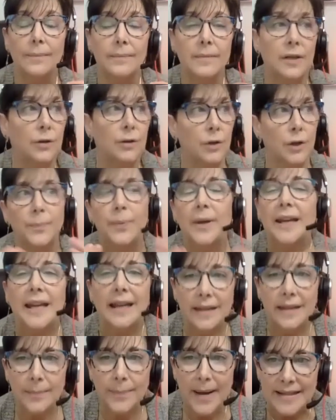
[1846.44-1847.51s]
you're
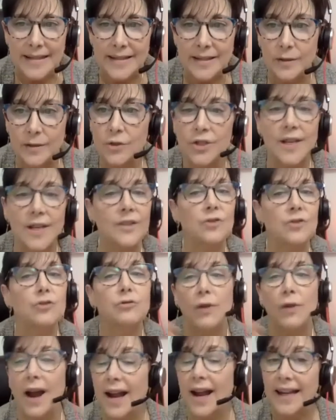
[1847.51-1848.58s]
picking the best solution and
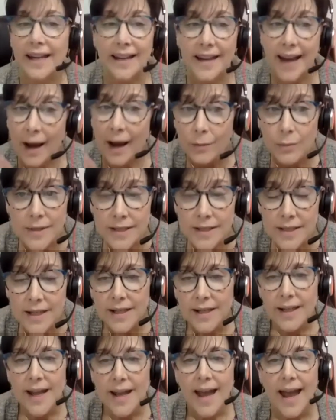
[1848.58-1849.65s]
trying it out.
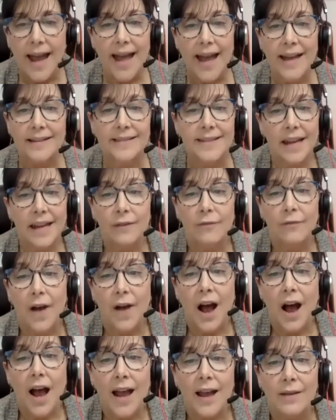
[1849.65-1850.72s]
And day
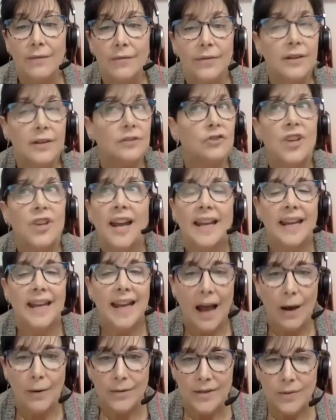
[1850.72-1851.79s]
5, checking
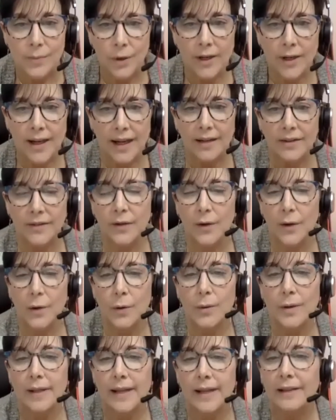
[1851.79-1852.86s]
how it's working.
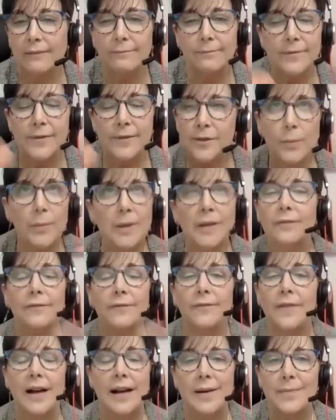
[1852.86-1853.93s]
So like so many
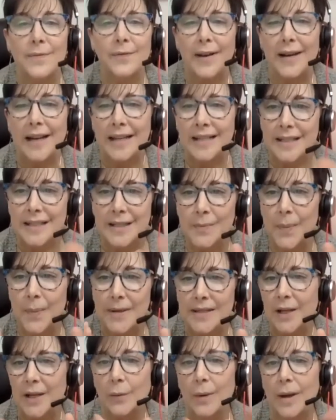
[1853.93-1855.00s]
fun ideas
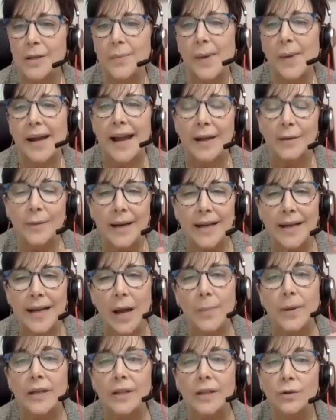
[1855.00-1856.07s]
buzzing around in my head right now,
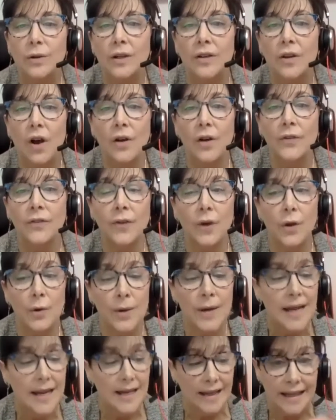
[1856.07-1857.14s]
but you could also
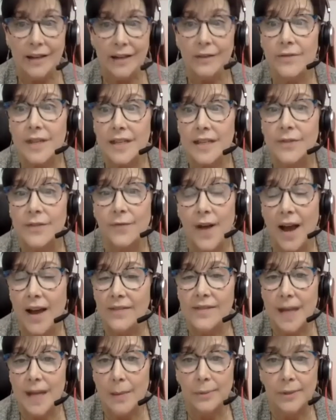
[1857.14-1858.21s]
give this
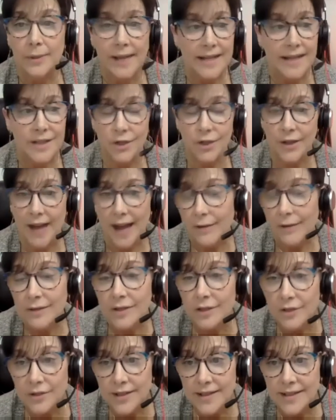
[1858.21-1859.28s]
5-step plan to your
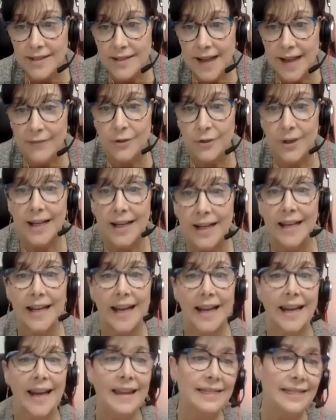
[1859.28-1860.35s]
counselors at staff training
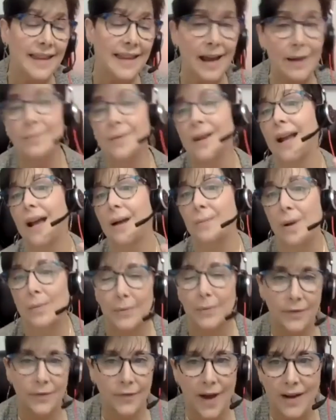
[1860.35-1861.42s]
and get them to come up
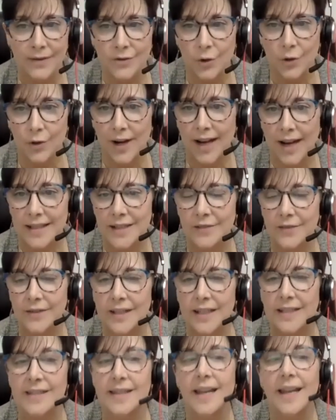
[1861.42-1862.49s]
with 5 short
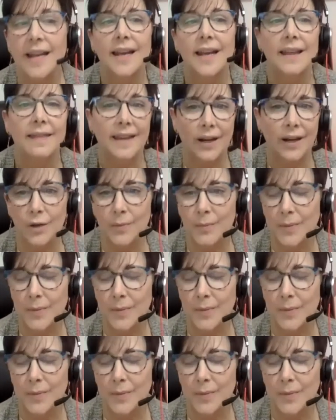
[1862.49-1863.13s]
activities that could